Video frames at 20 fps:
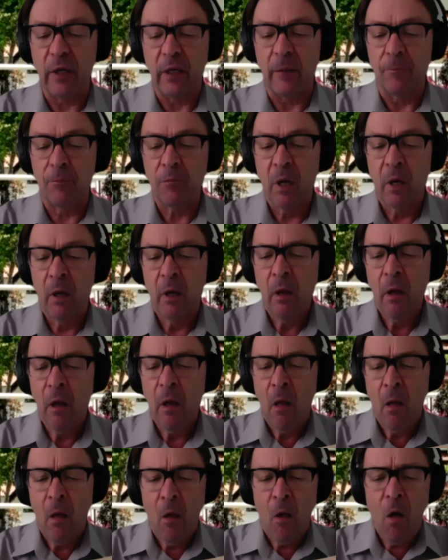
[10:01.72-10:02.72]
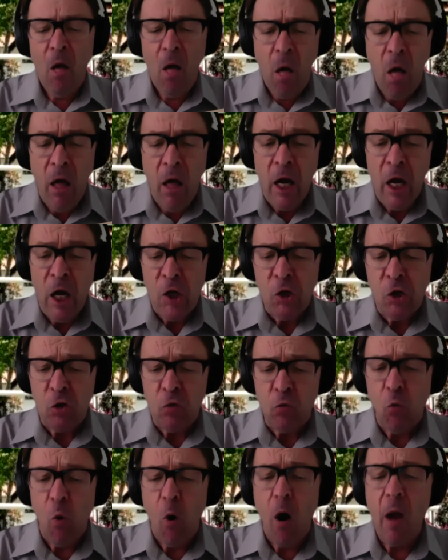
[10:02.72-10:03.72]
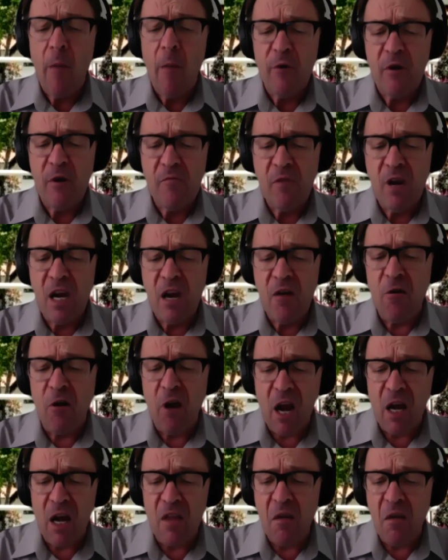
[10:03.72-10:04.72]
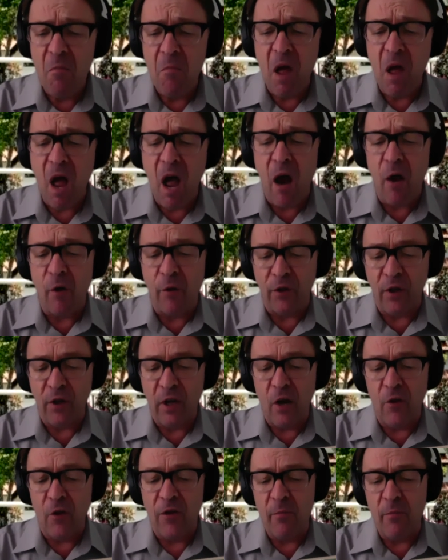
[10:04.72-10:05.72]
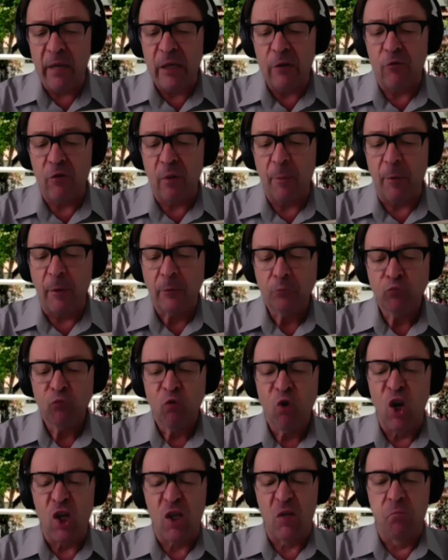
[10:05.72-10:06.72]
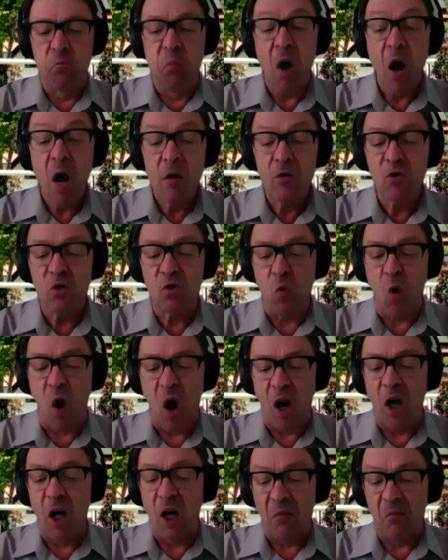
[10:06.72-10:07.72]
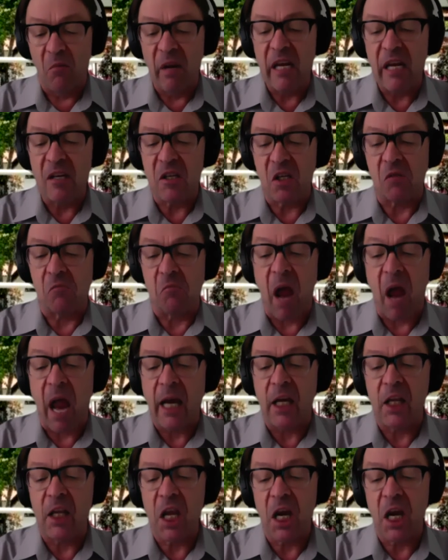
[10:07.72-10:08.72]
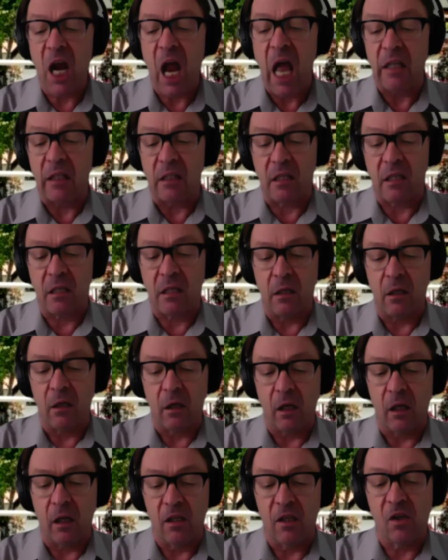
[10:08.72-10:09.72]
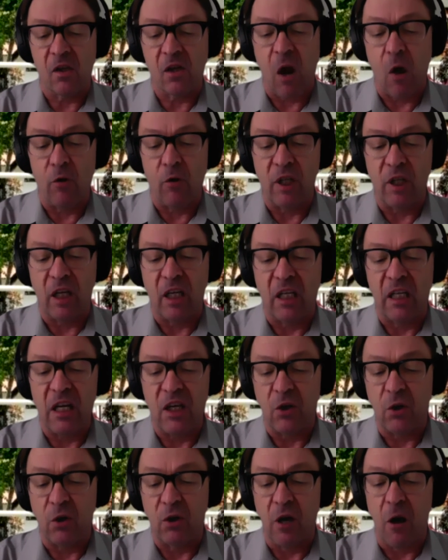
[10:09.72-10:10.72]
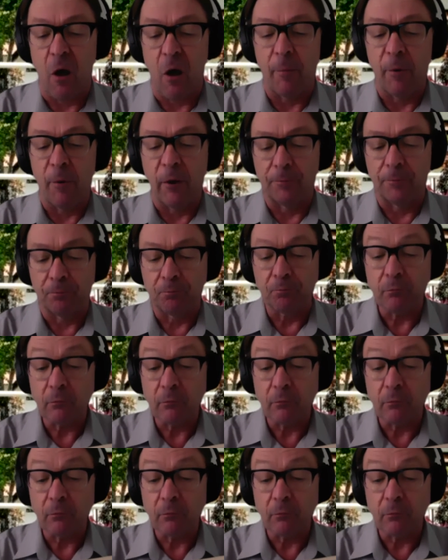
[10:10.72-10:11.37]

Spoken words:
feet. He's swiping me right in the mouth, yelled the meat dripper. He's bung-swoggling me, smack in the guts, shouted the gizzard gulper.